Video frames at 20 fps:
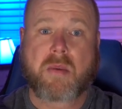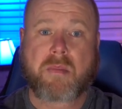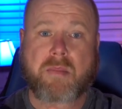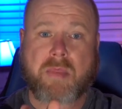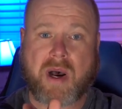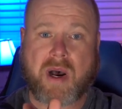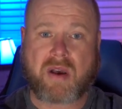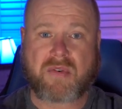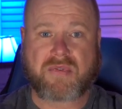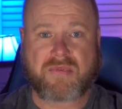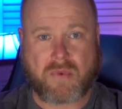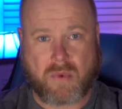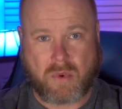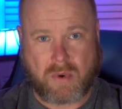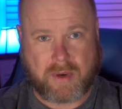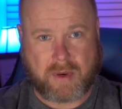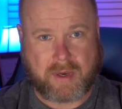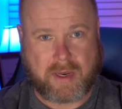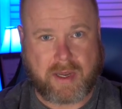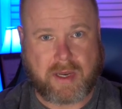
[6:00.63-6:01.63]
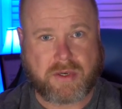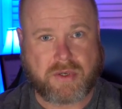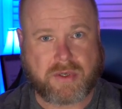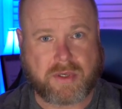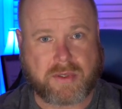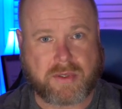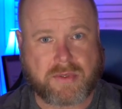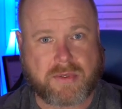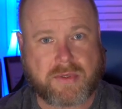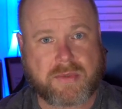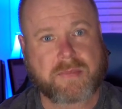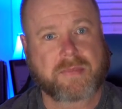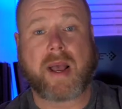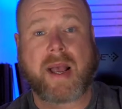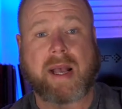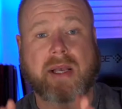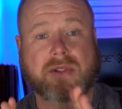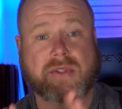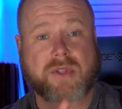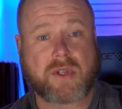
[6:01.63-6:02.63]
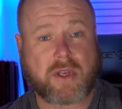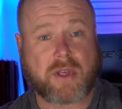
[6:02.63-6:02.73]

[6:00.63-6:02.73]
by foreign nations. As the